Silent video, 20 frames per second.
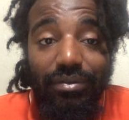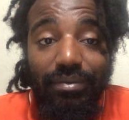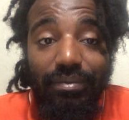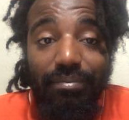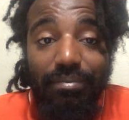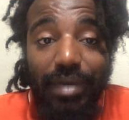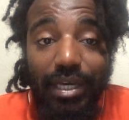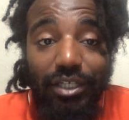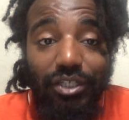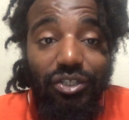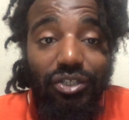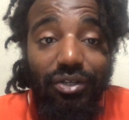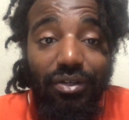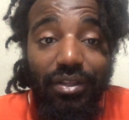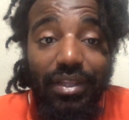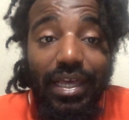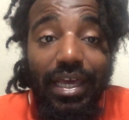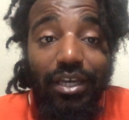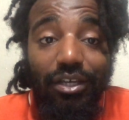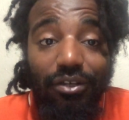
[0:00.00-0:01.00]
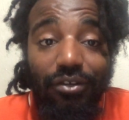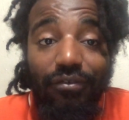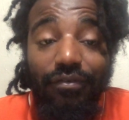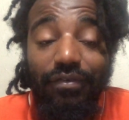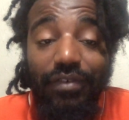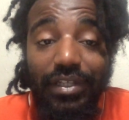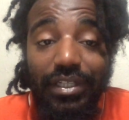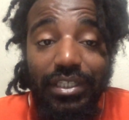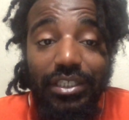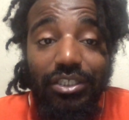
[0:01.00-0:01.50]
make sure that your
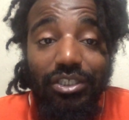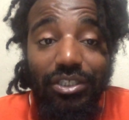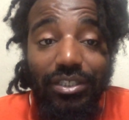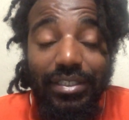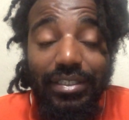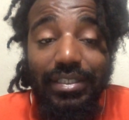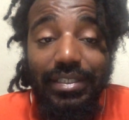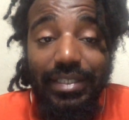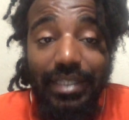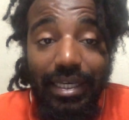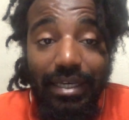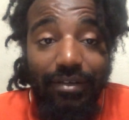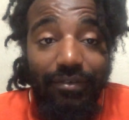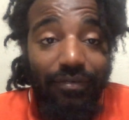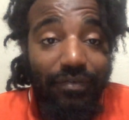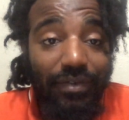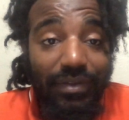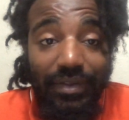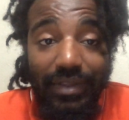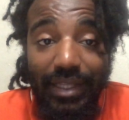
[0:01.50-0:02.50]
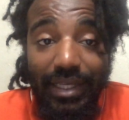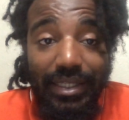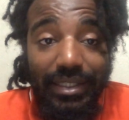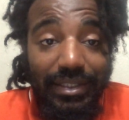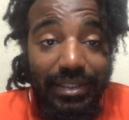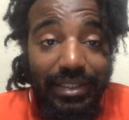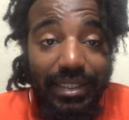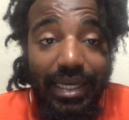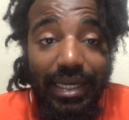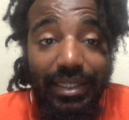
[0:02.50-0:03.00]
village is safe and
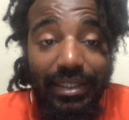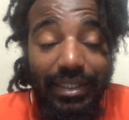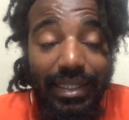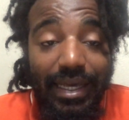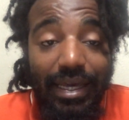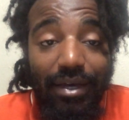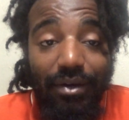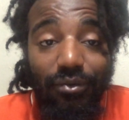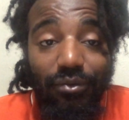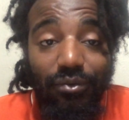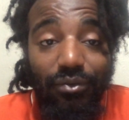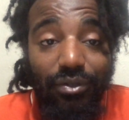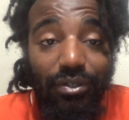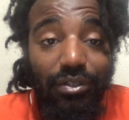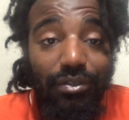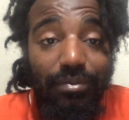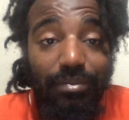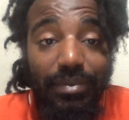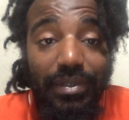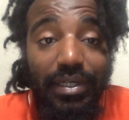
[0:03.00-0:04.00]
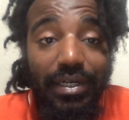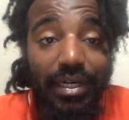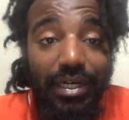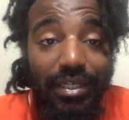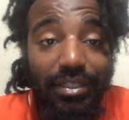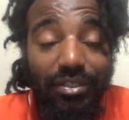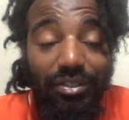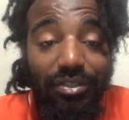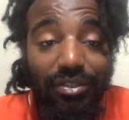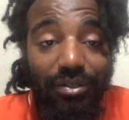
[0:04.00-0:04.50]
things like that, will you be a
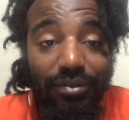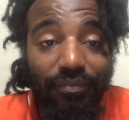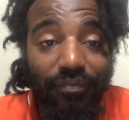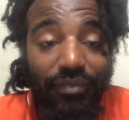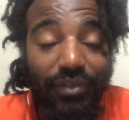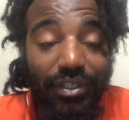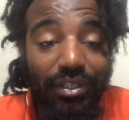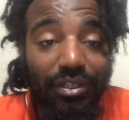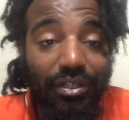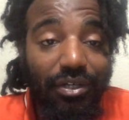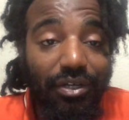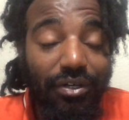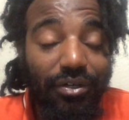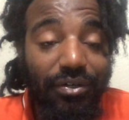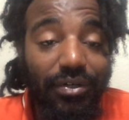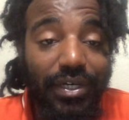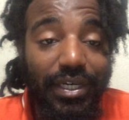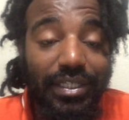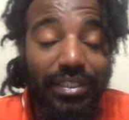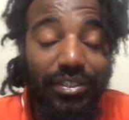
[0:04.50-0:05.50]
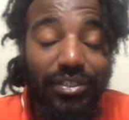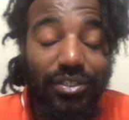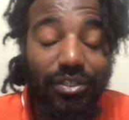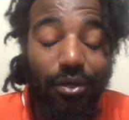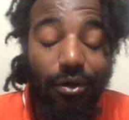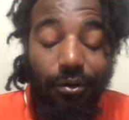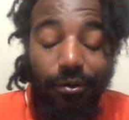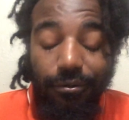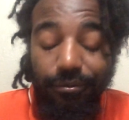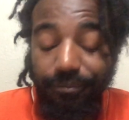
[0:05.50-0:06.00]
hunter, you know? And
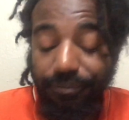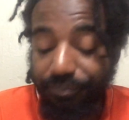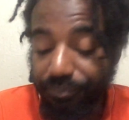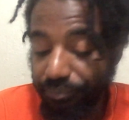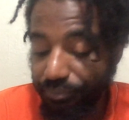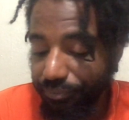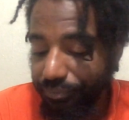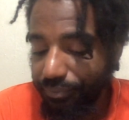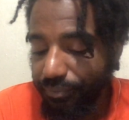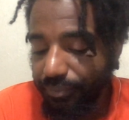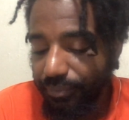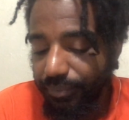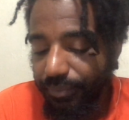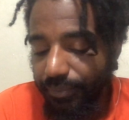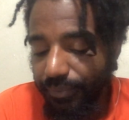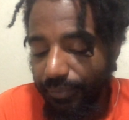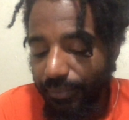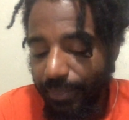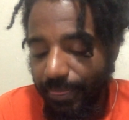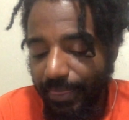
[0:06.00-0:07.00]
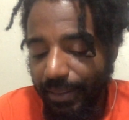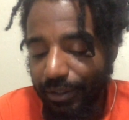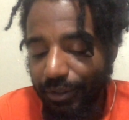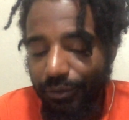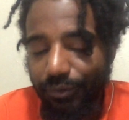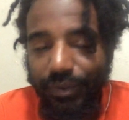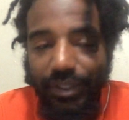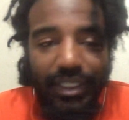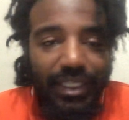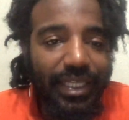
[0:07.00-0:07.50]
so
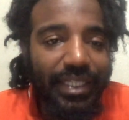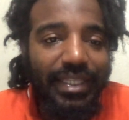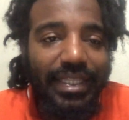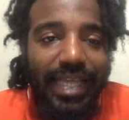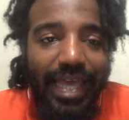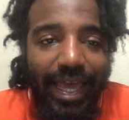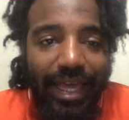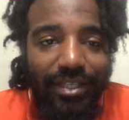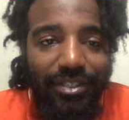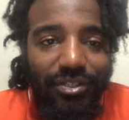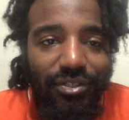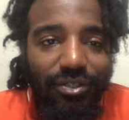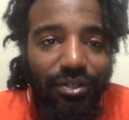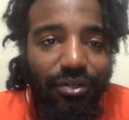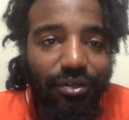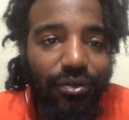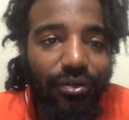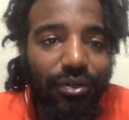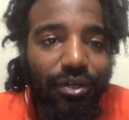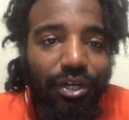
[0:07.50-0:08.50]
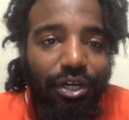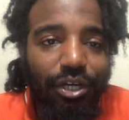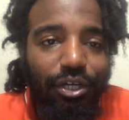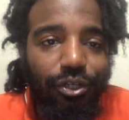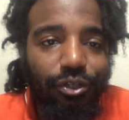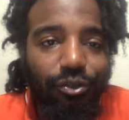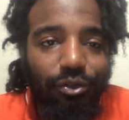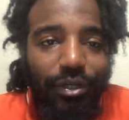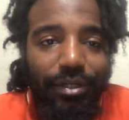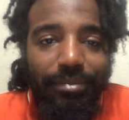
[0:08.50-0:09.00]
we get that. So
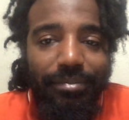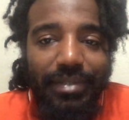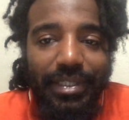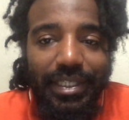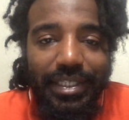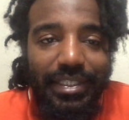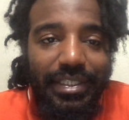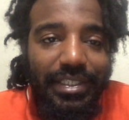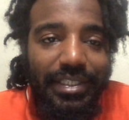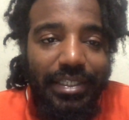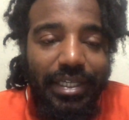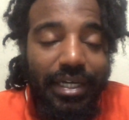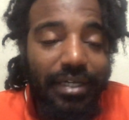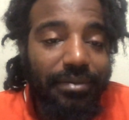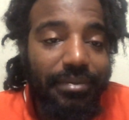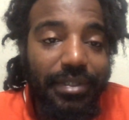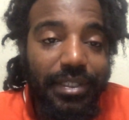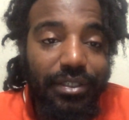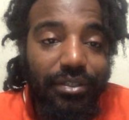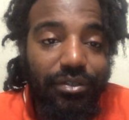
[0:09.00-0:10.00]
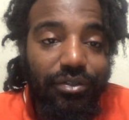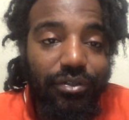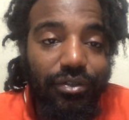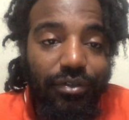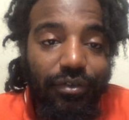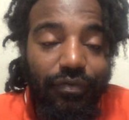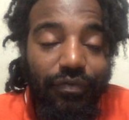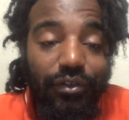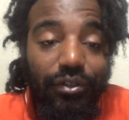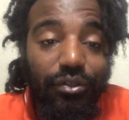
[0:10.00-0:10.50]
Valu
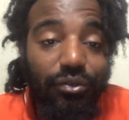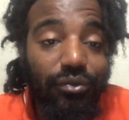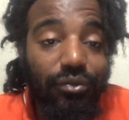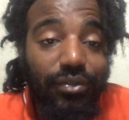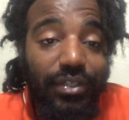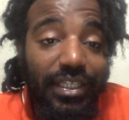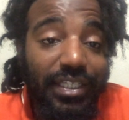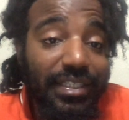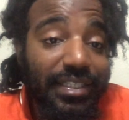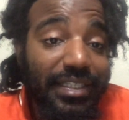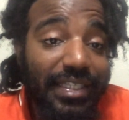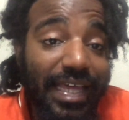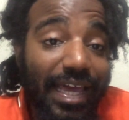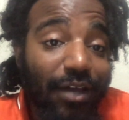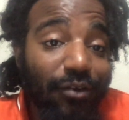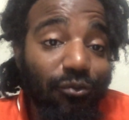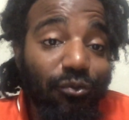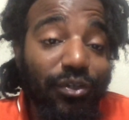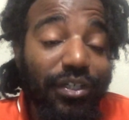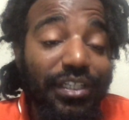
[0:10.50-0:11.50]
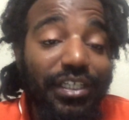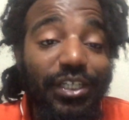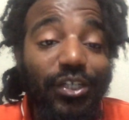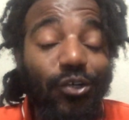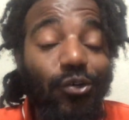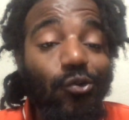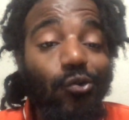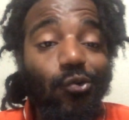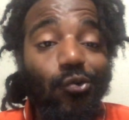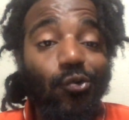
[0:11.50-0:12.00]
gets that really
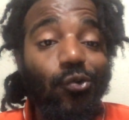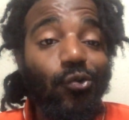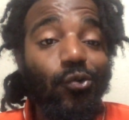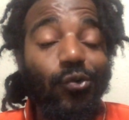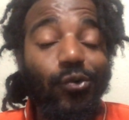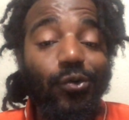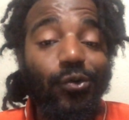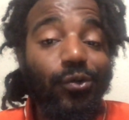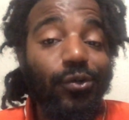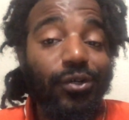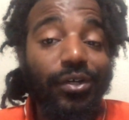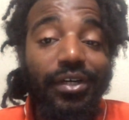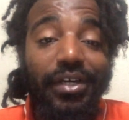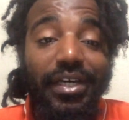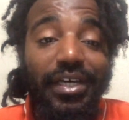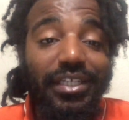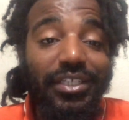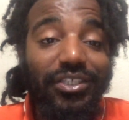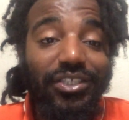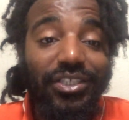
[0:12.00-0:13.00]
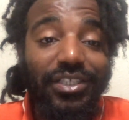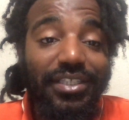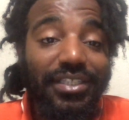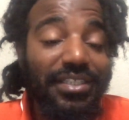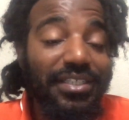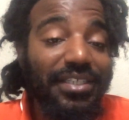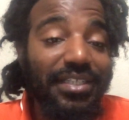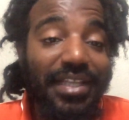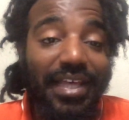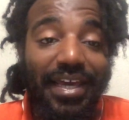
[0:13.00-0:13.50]
cool,
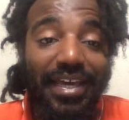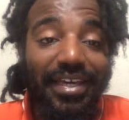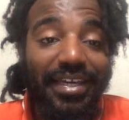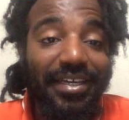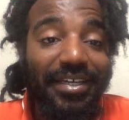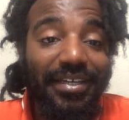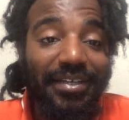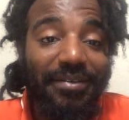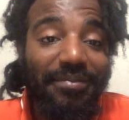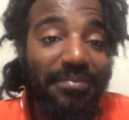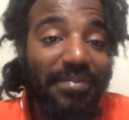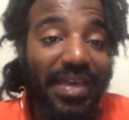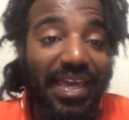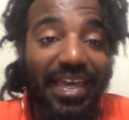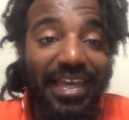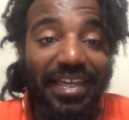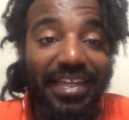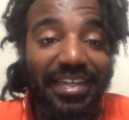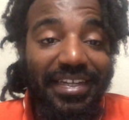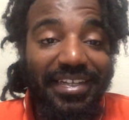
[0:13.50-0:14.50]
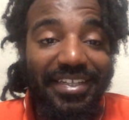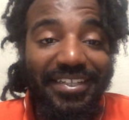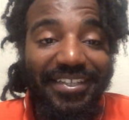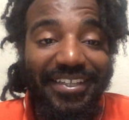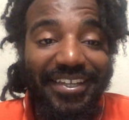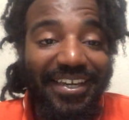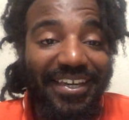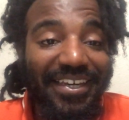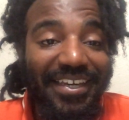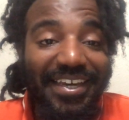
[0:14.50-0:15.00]
just like, man,
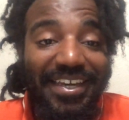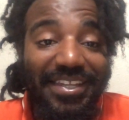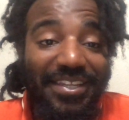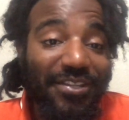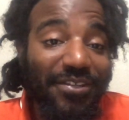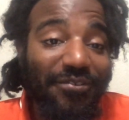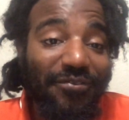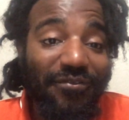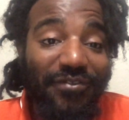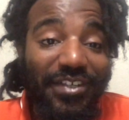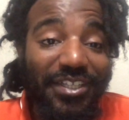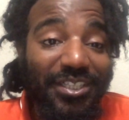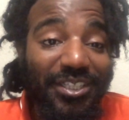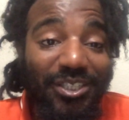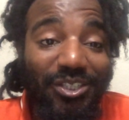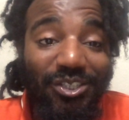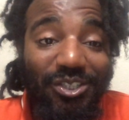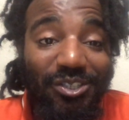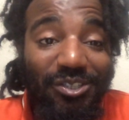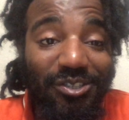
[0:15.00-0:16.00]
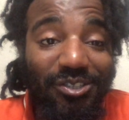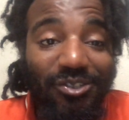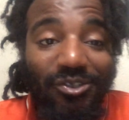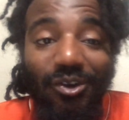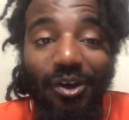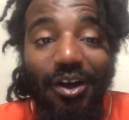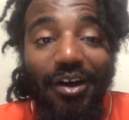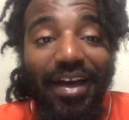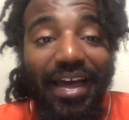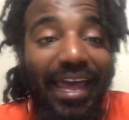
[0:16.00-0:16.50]
like, and the villagers
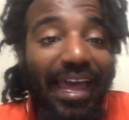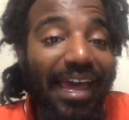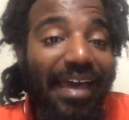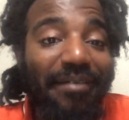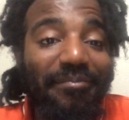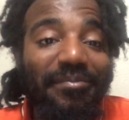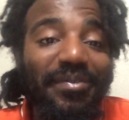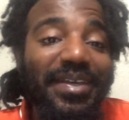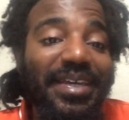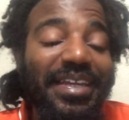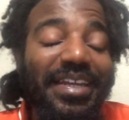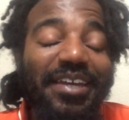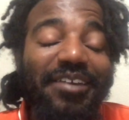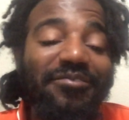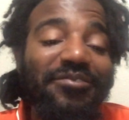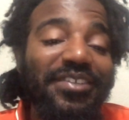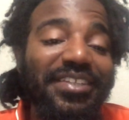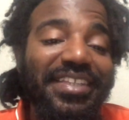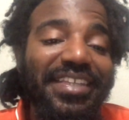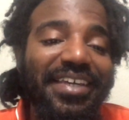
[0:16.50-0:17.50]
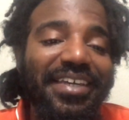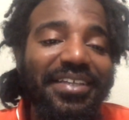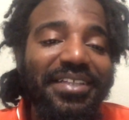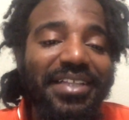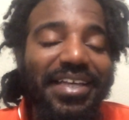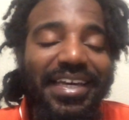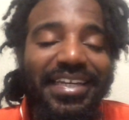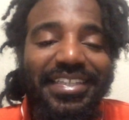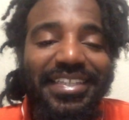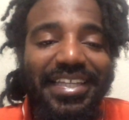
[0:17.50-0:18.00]
are all happy and everything
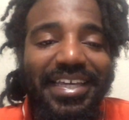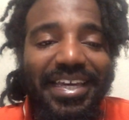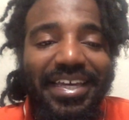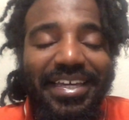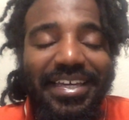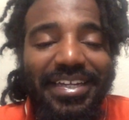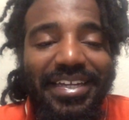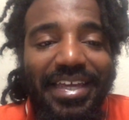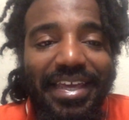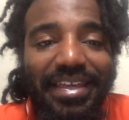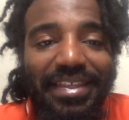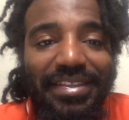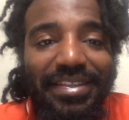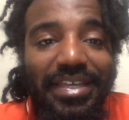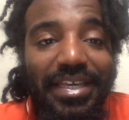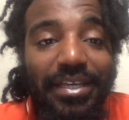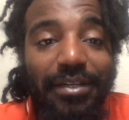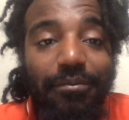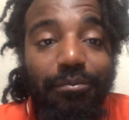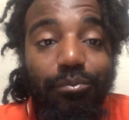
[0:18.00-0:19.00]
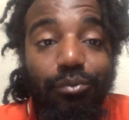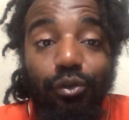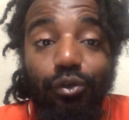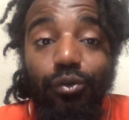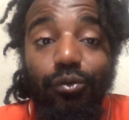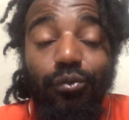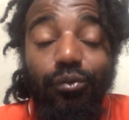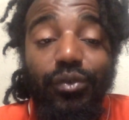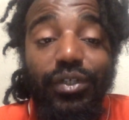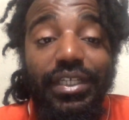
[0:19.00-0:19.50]
like that. And then
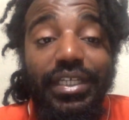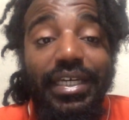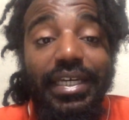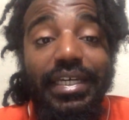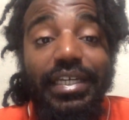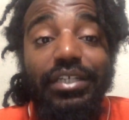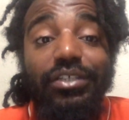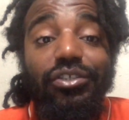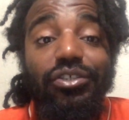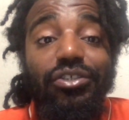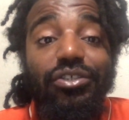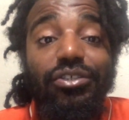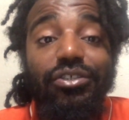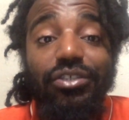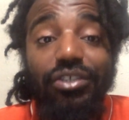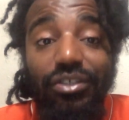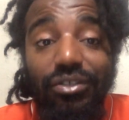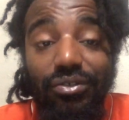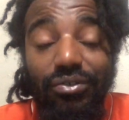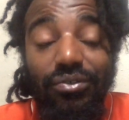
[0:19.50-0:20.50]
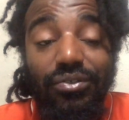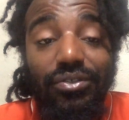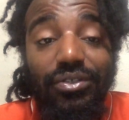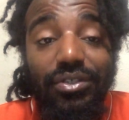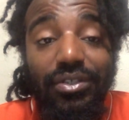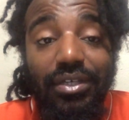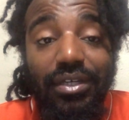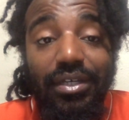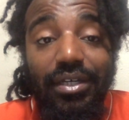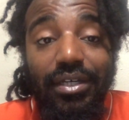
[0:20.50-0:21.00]
boom, we get
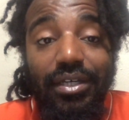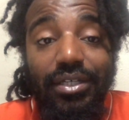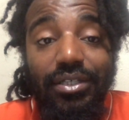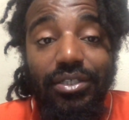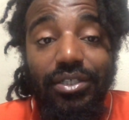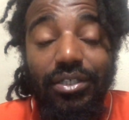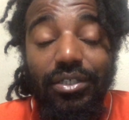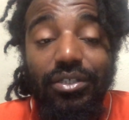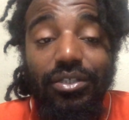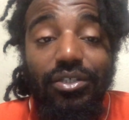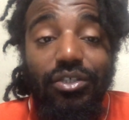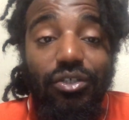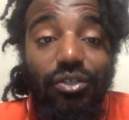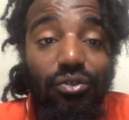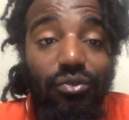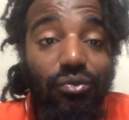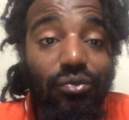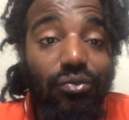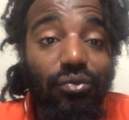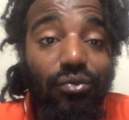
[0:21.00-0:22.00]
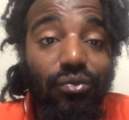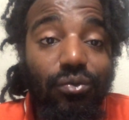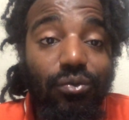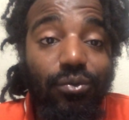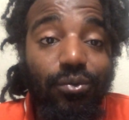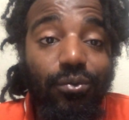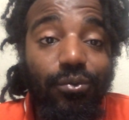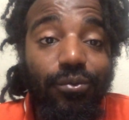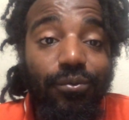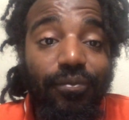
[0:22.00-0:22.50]
introduced to
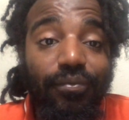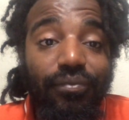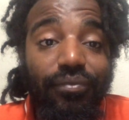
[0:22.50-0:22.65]
two,